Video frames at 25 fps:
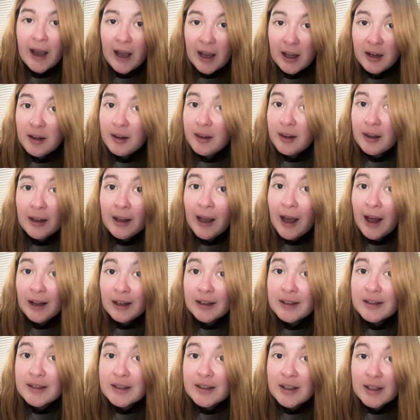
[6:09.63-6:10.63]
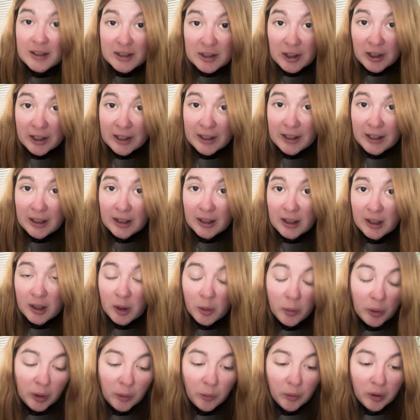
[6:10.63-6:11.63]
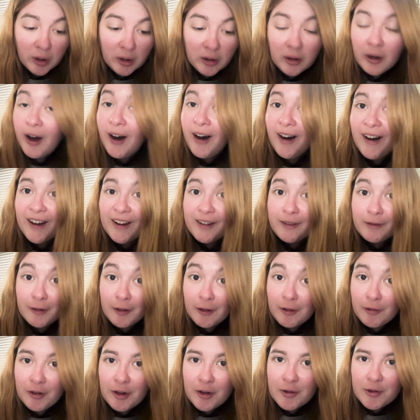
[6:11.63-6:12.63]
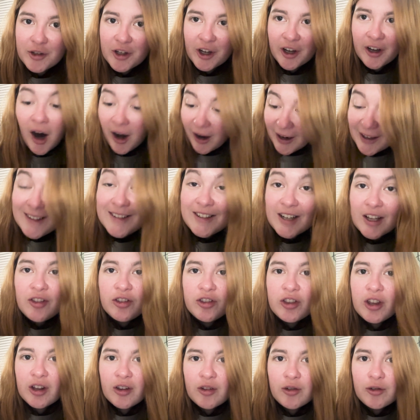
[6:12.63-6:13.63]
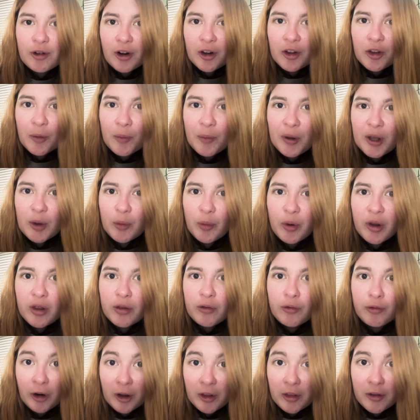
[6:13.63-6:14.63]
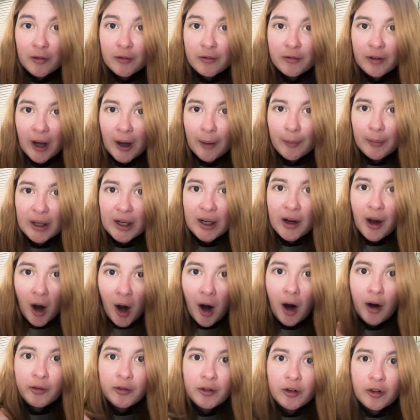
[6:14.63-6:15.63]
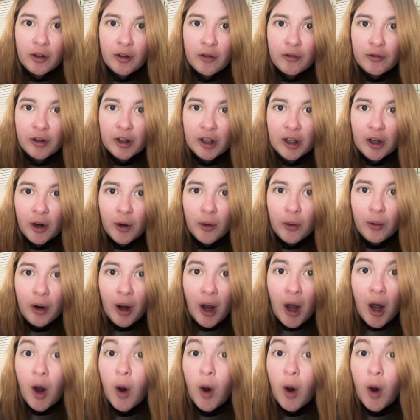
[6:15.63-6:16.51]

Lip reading: Editing Alice aside here, quick one, hi from the future. I did this recipe with friends and family after this video.